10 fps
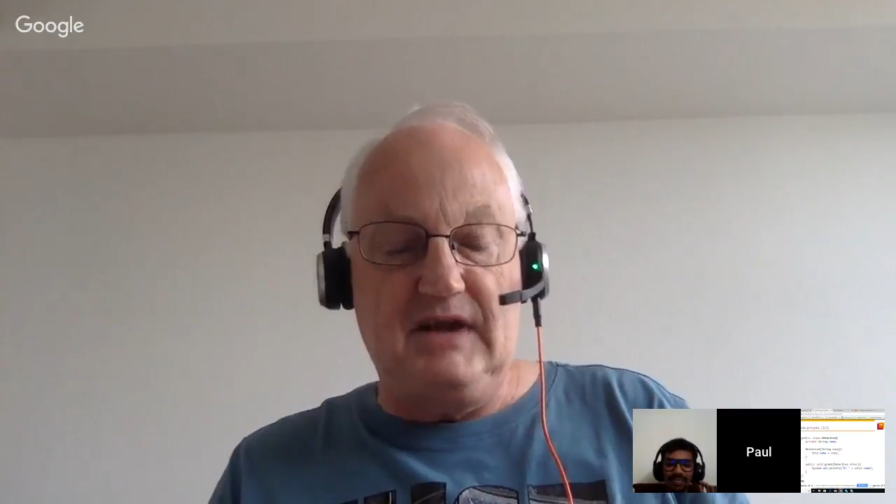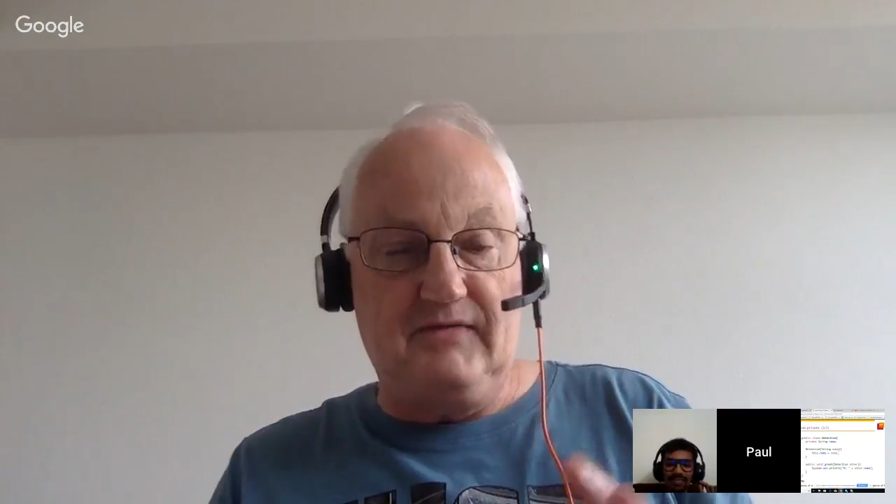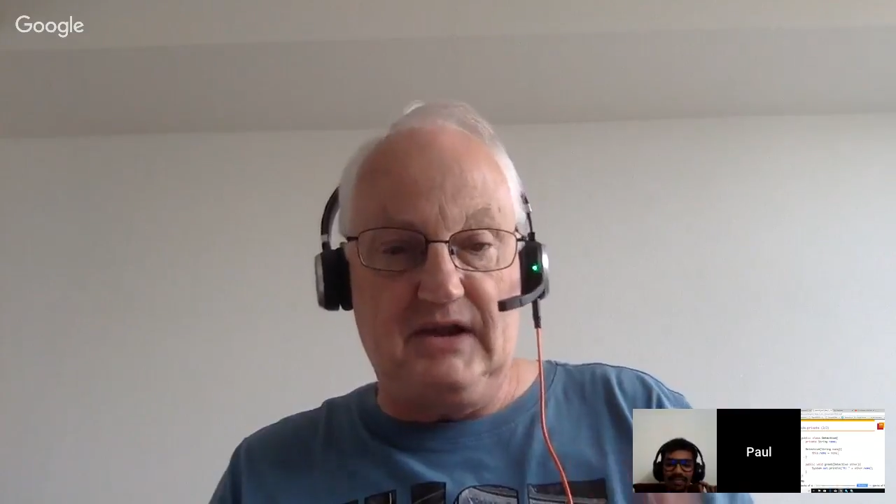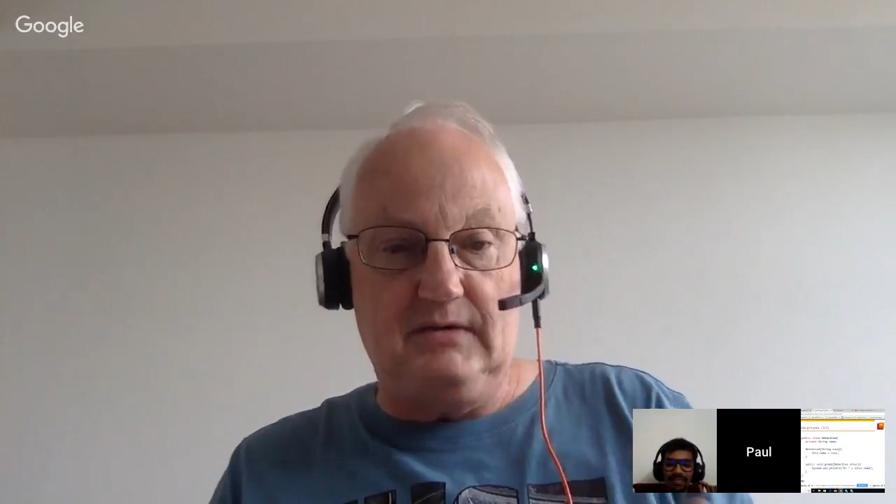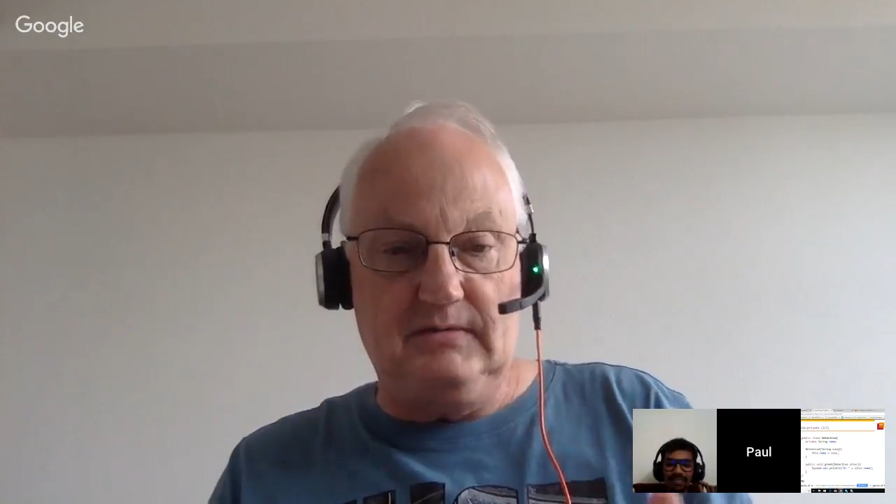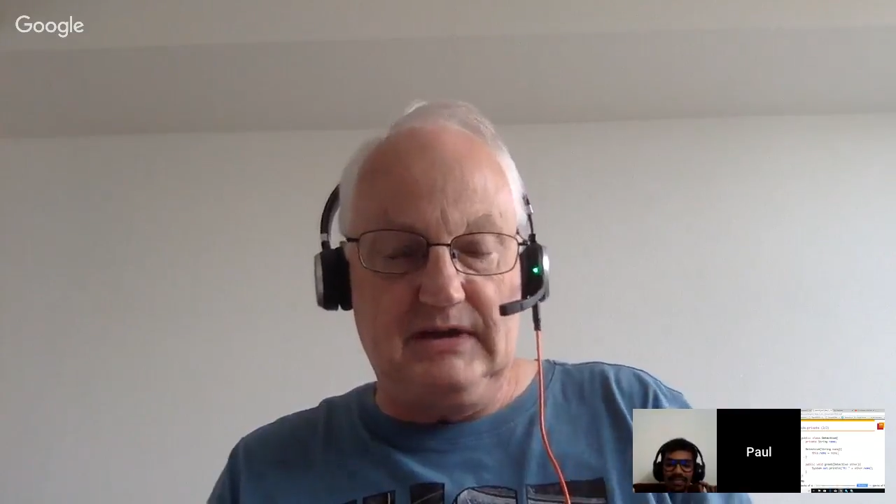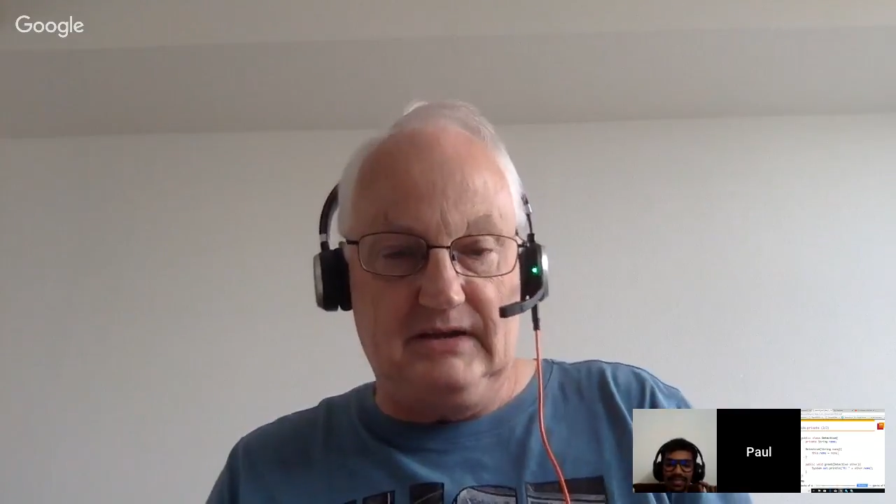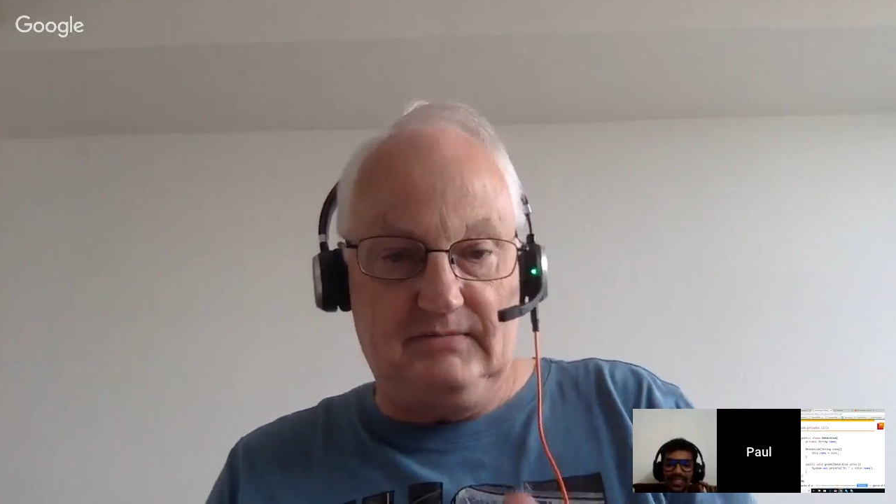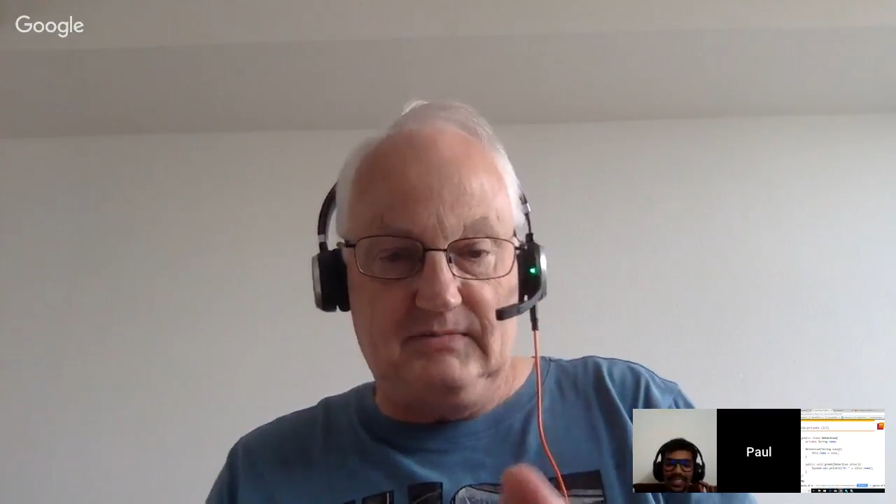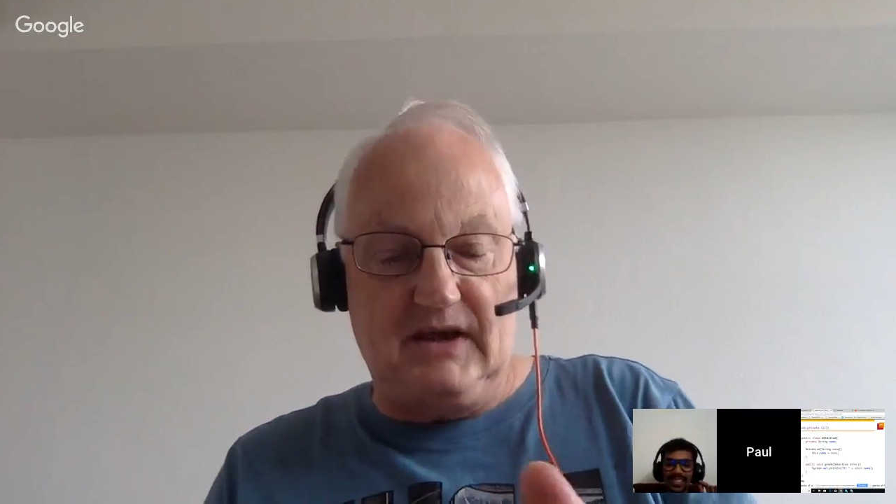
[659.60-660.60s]
if that
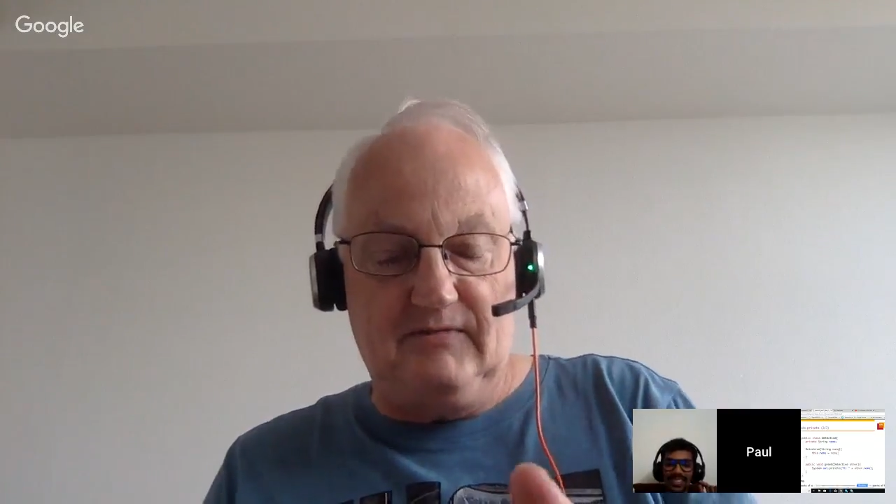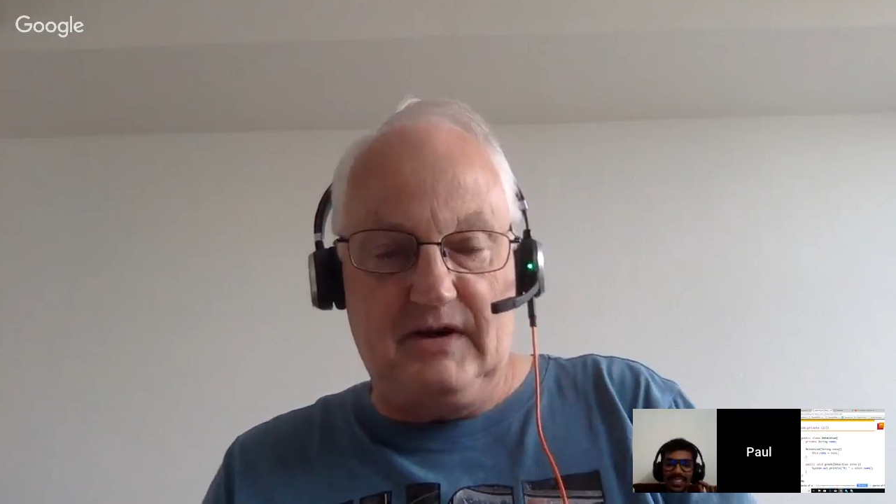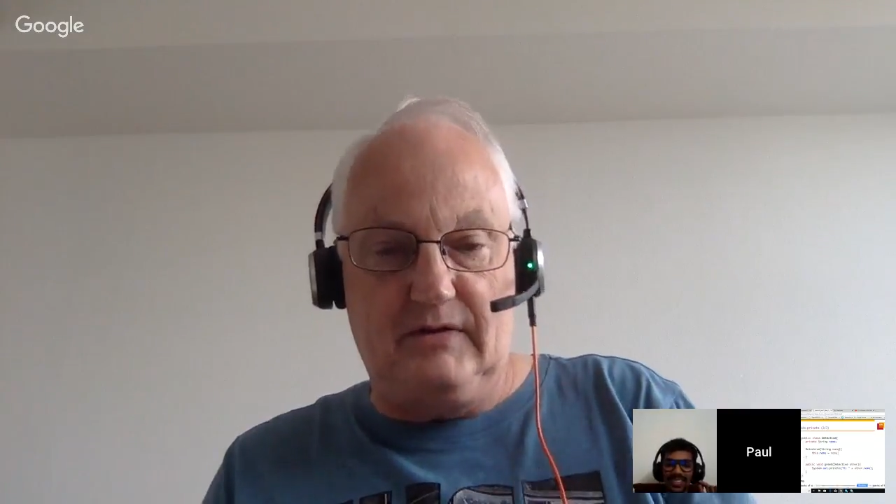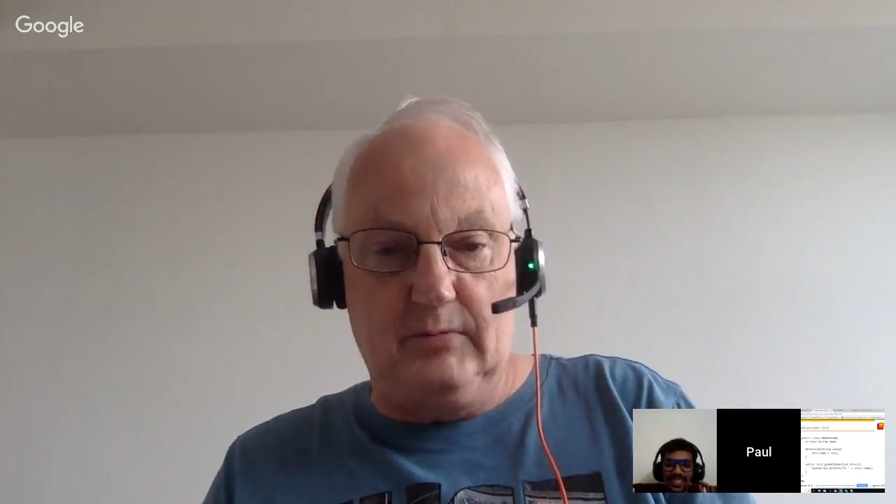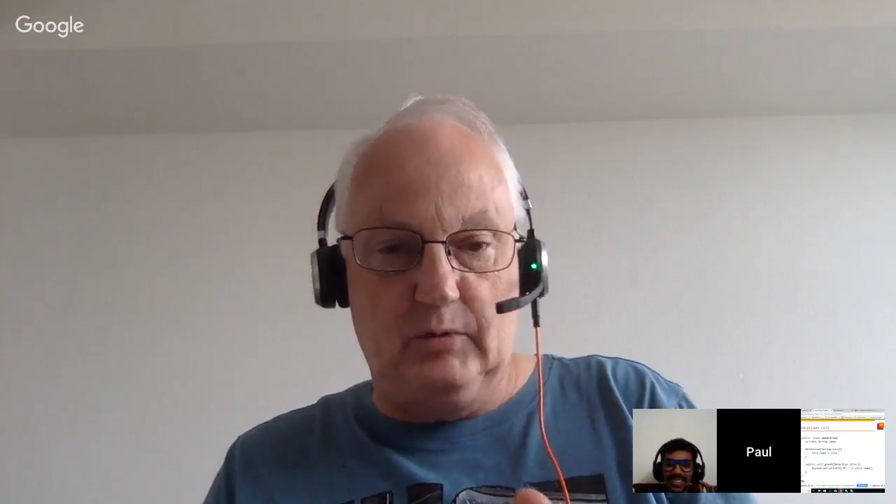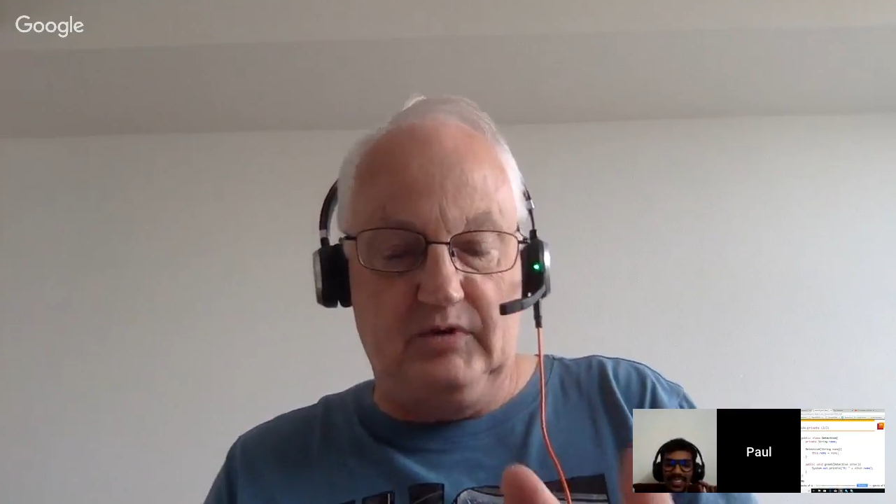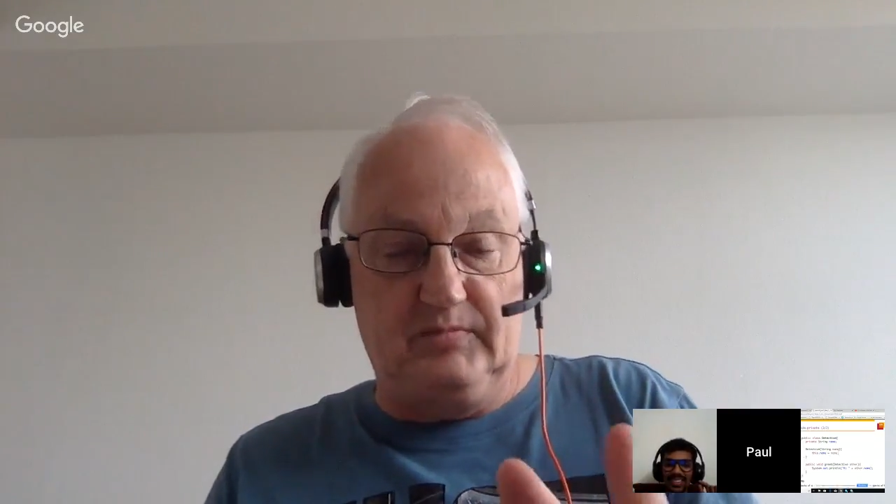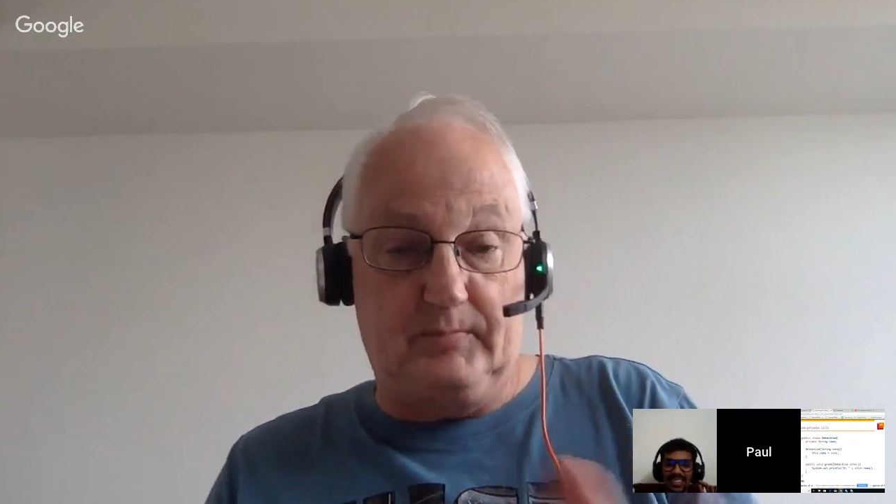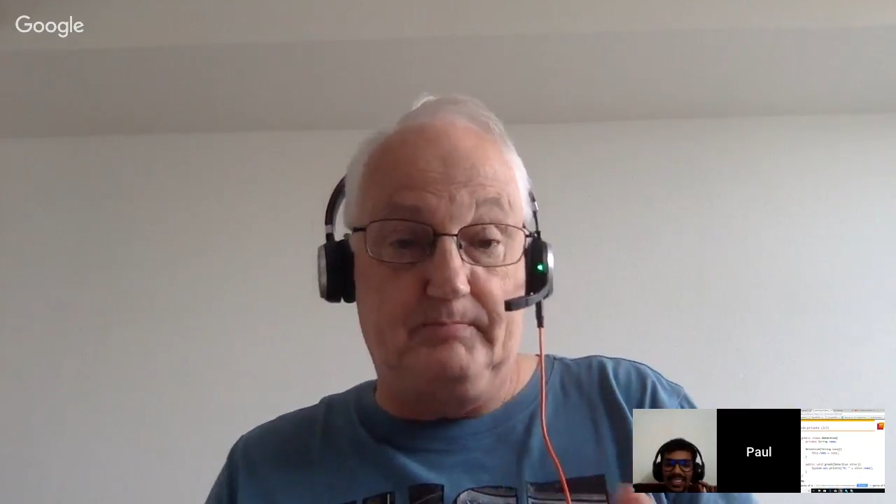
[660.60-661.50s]
variable was